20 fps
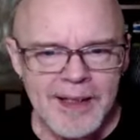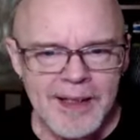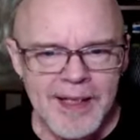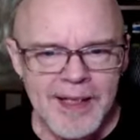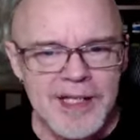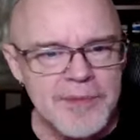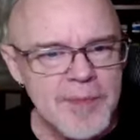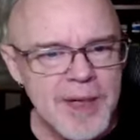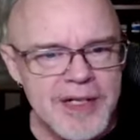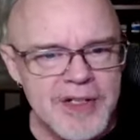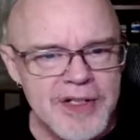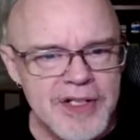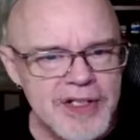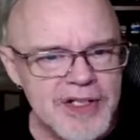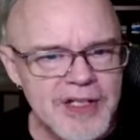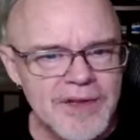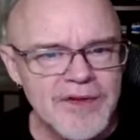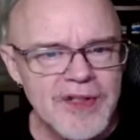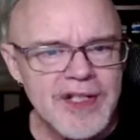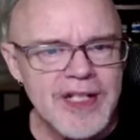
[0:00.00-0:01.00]
as much as
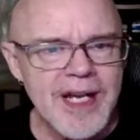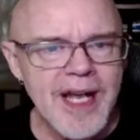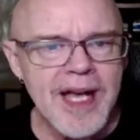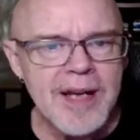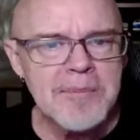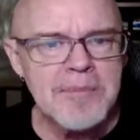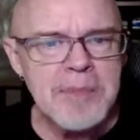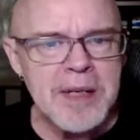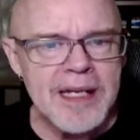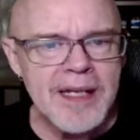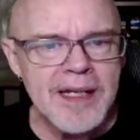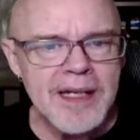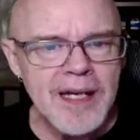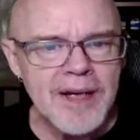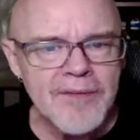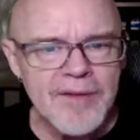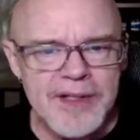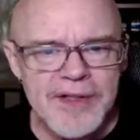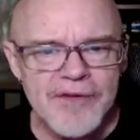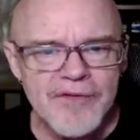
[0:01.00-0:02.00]
if she had been
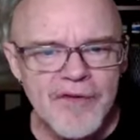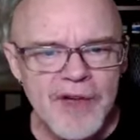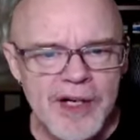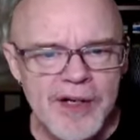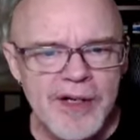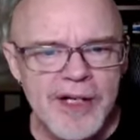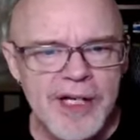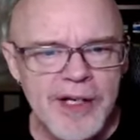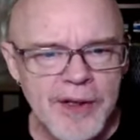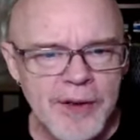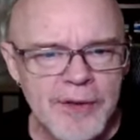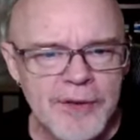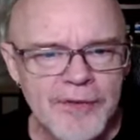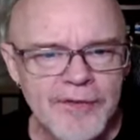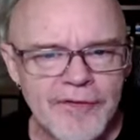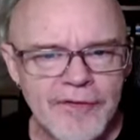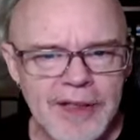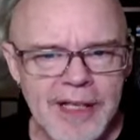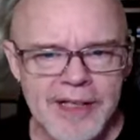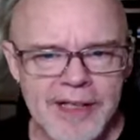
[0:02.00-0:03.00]
of his very own
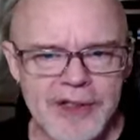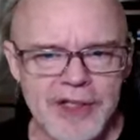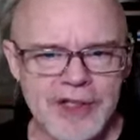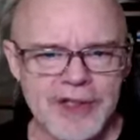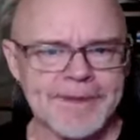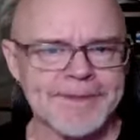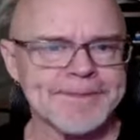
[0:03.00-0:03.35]
flesh.